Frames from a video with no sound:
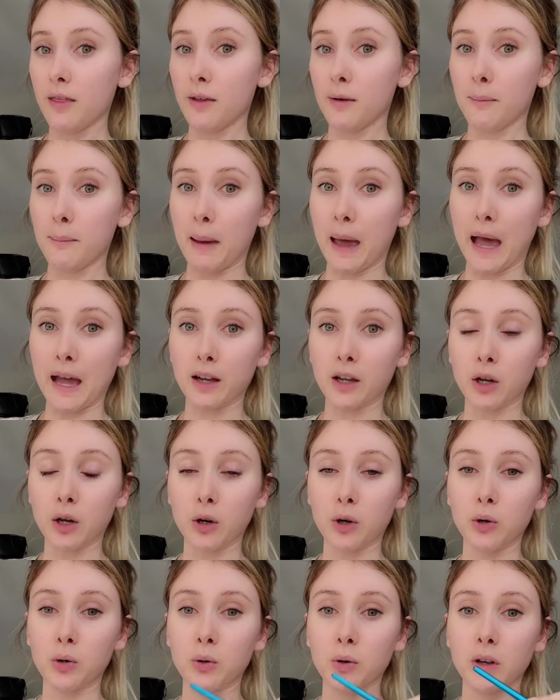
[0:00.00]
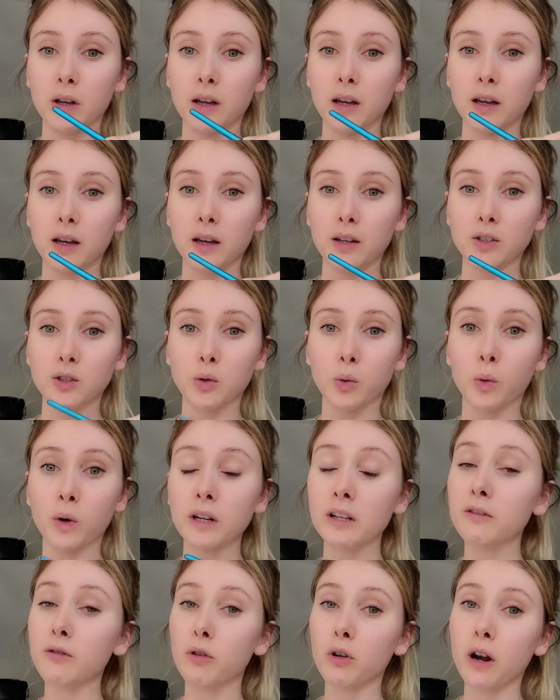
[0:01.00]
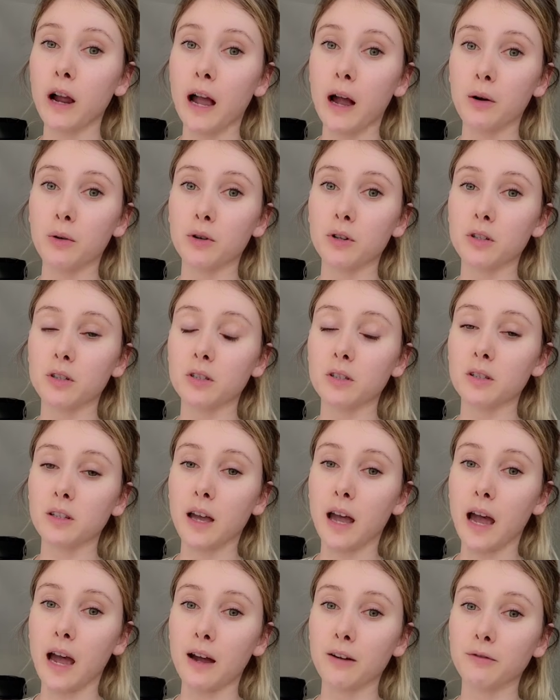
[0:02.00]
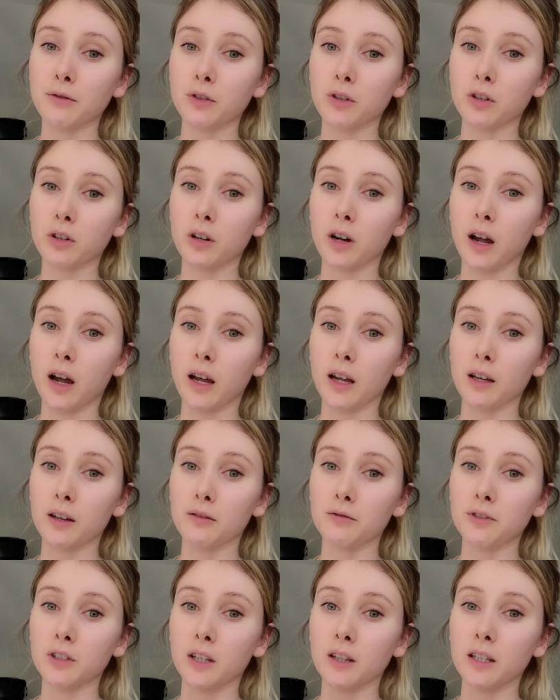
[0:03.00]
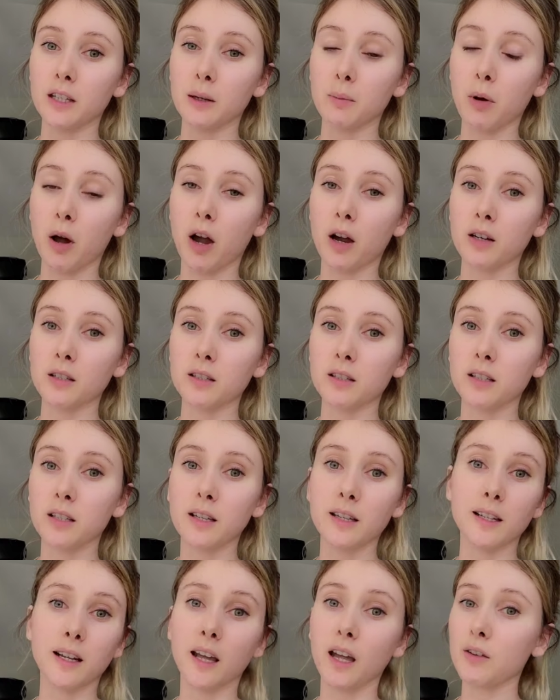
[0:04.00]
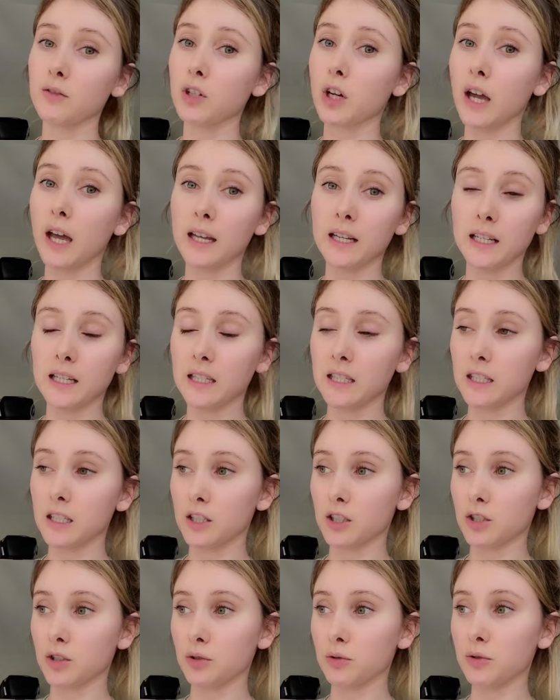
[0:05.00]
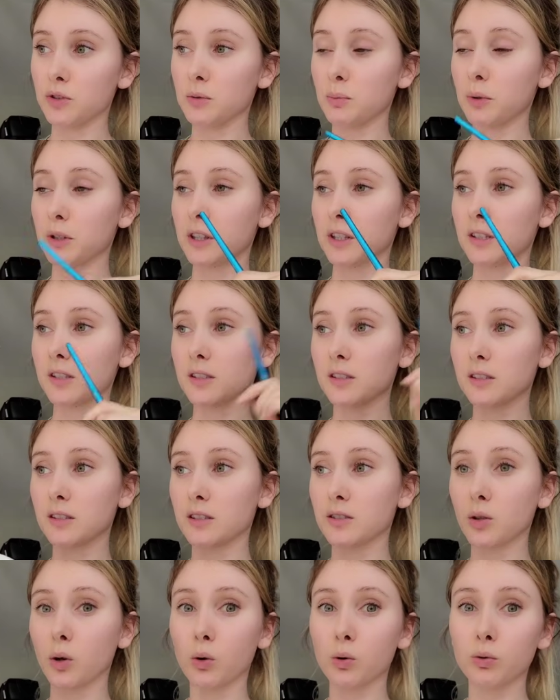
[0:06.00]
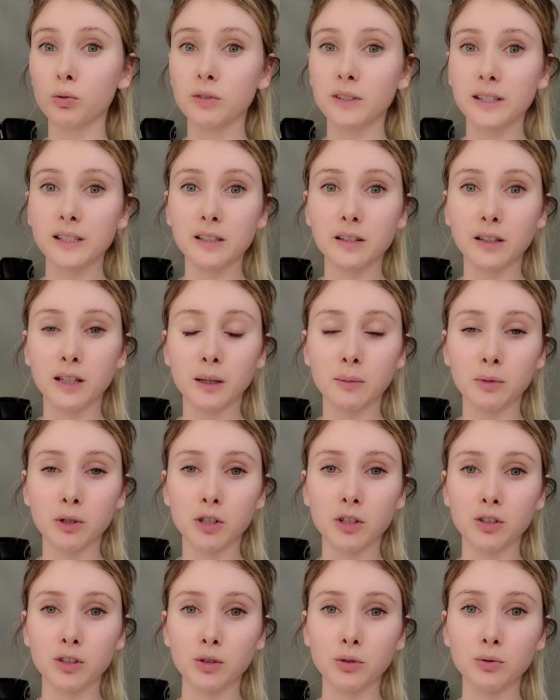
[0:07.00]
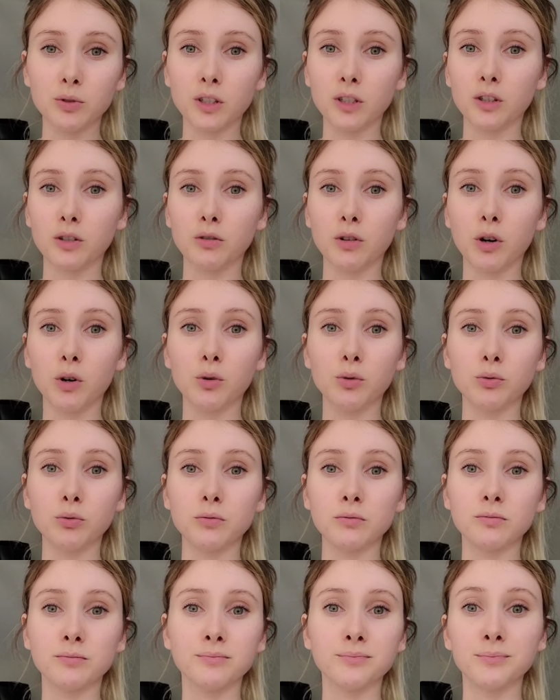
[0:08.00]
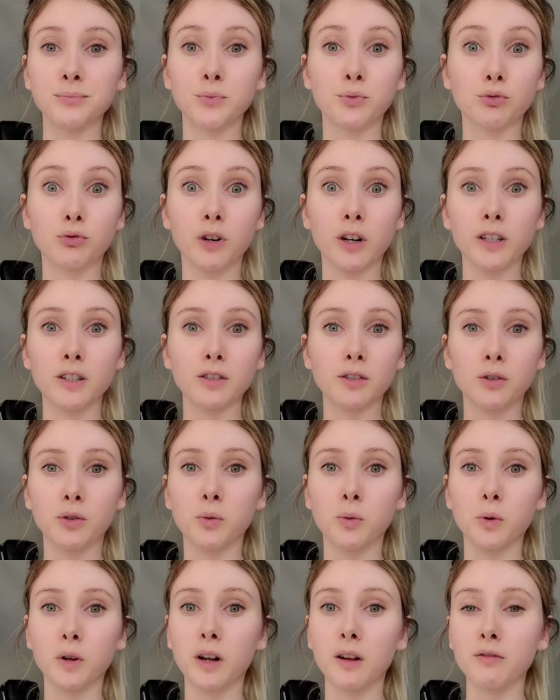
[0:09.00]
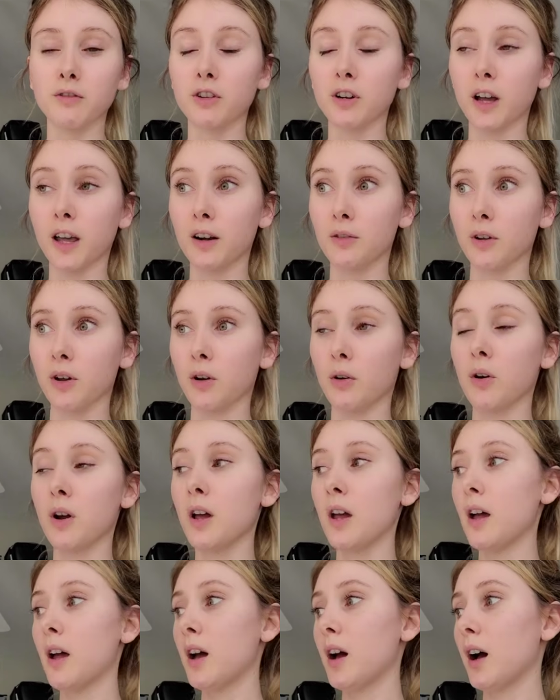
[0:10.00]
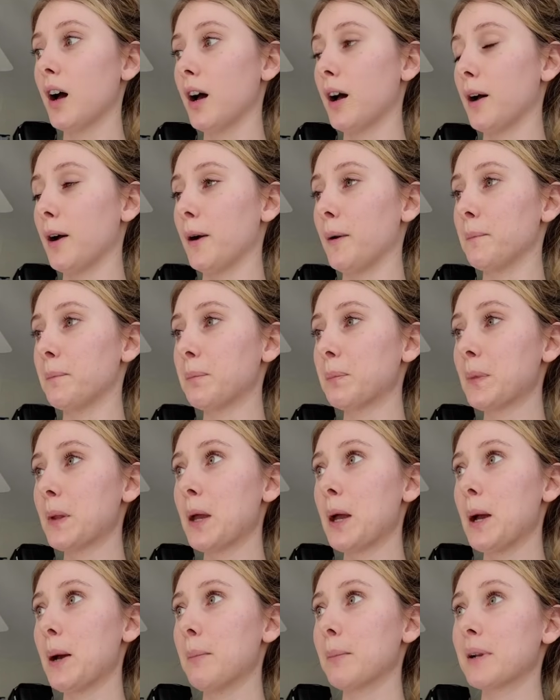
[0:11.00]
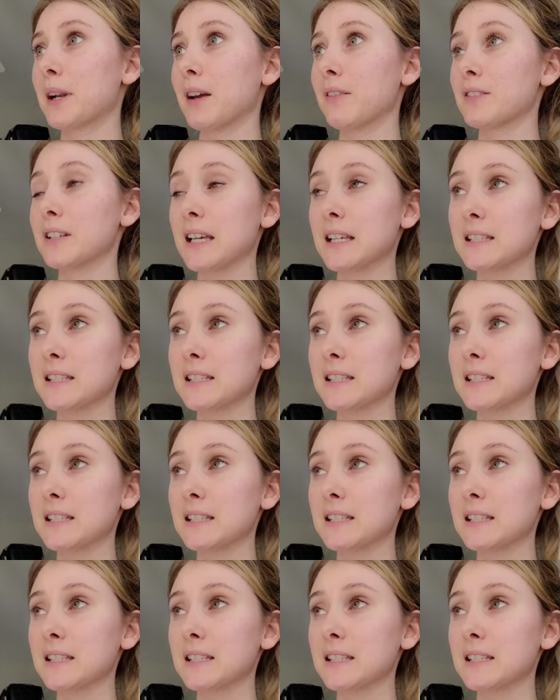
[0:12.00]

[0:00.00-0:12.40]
the matte coat 24 hours after I have done the epoxy and I have not had any issues. But this is a total disclaimer, use at your own risk or whatever, I don't know. But I've